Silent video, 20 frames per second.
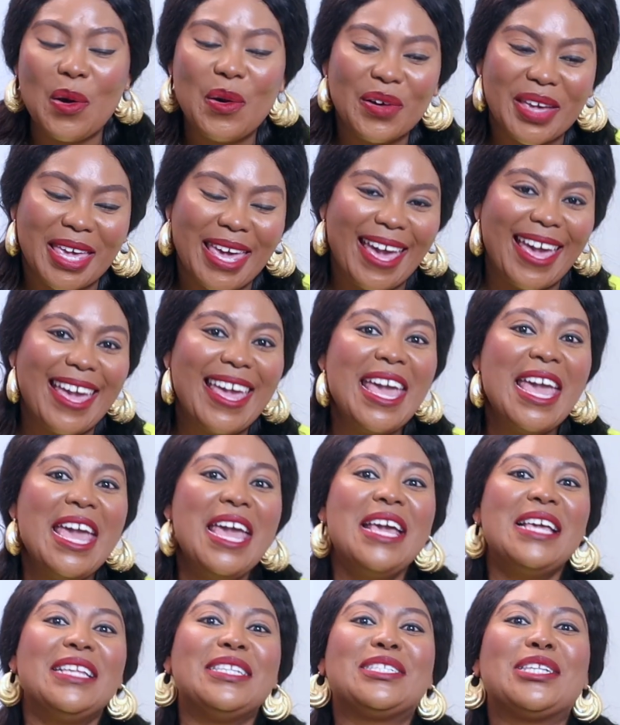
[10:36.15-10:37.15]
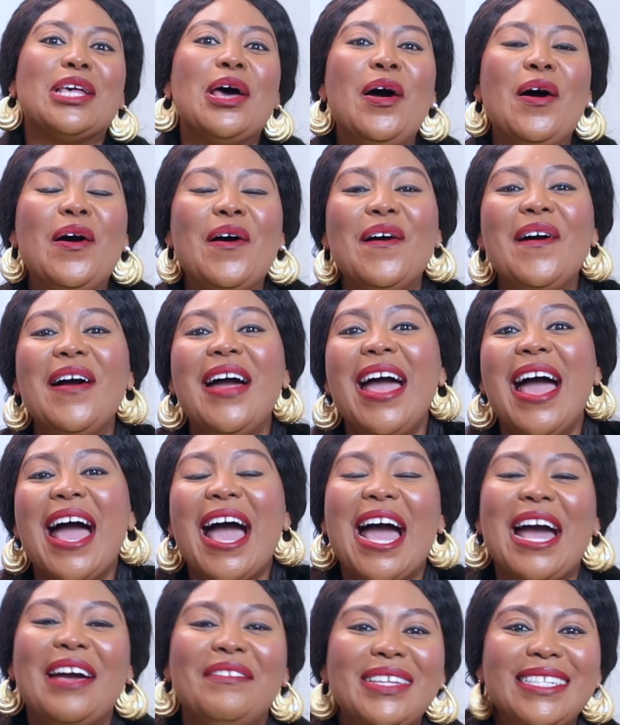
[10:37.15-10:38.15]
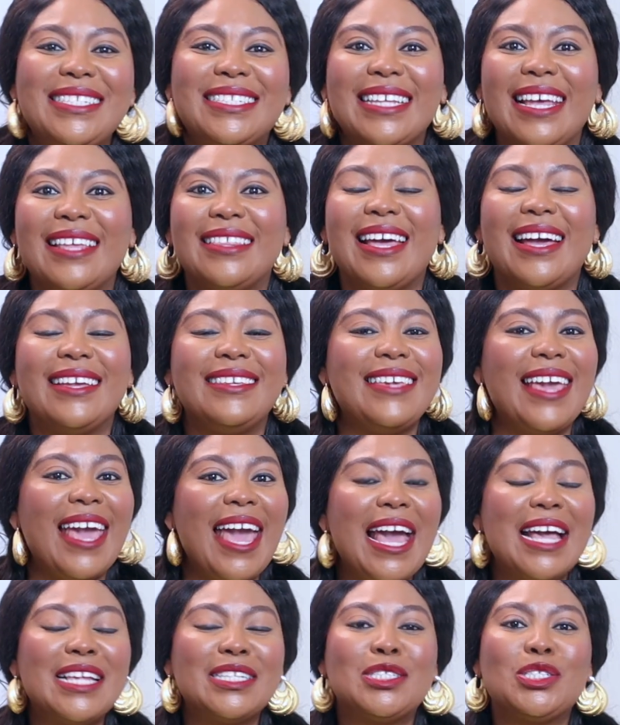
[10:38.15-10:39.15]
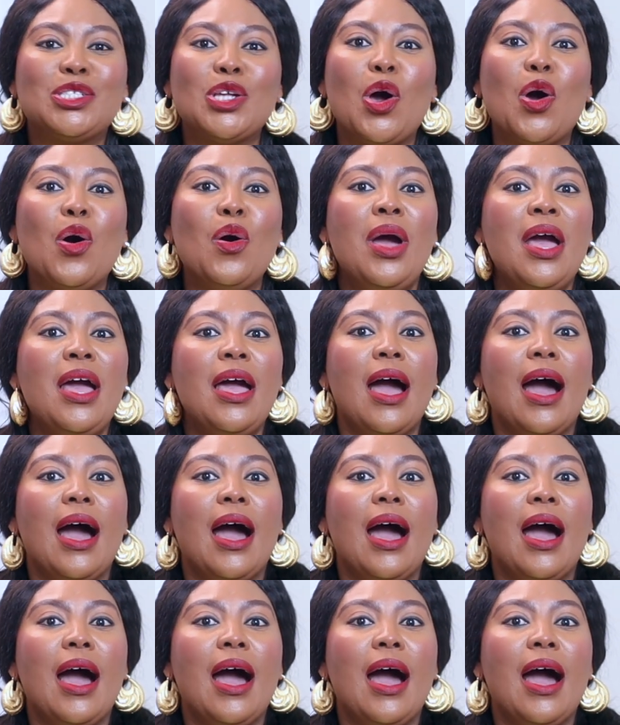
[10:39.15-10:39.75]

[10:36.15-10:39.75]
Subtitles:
Okay, so having said that, yeah, so